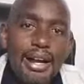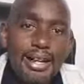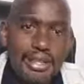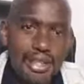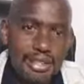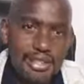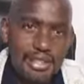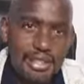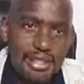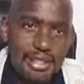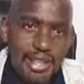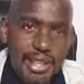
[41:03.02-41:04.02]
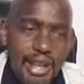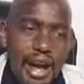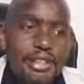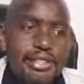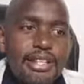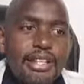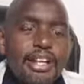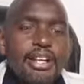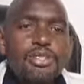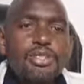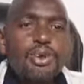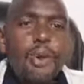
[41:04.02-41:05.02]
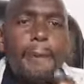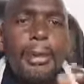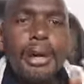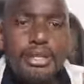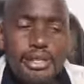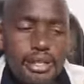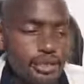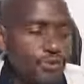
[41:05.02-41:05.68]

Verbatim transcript: darkness. A generational blessing.